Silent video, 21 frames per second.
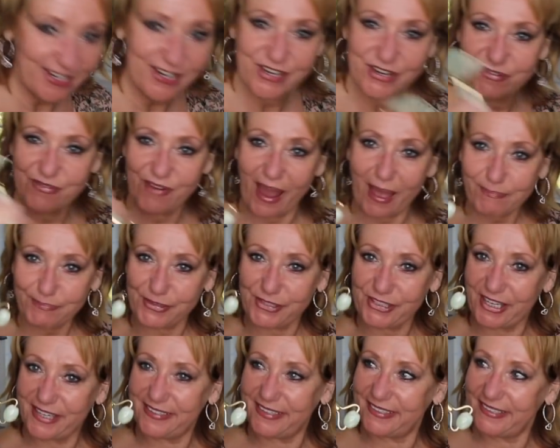
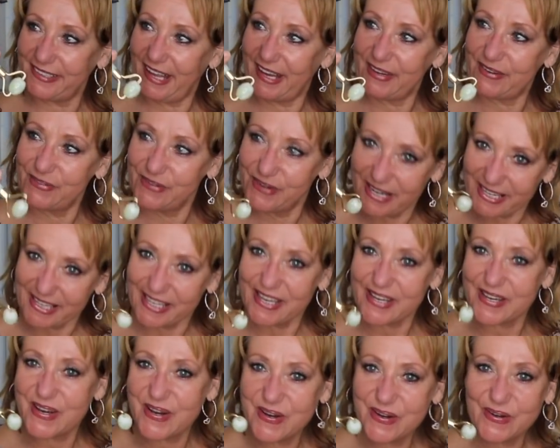contraption is like
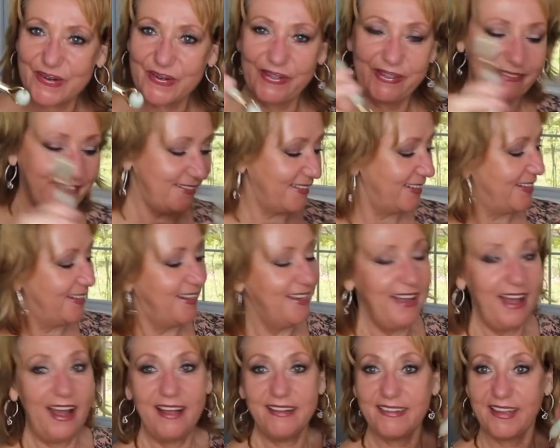really cool
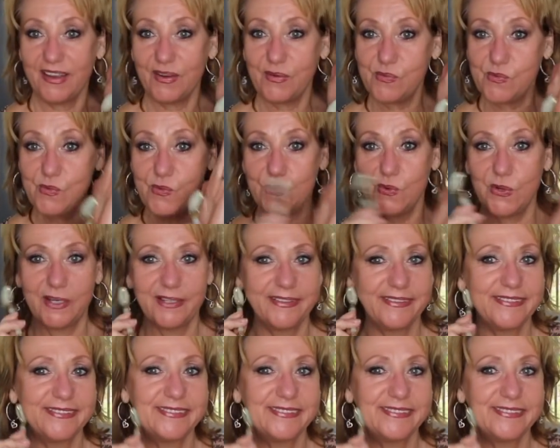it's like, ooh,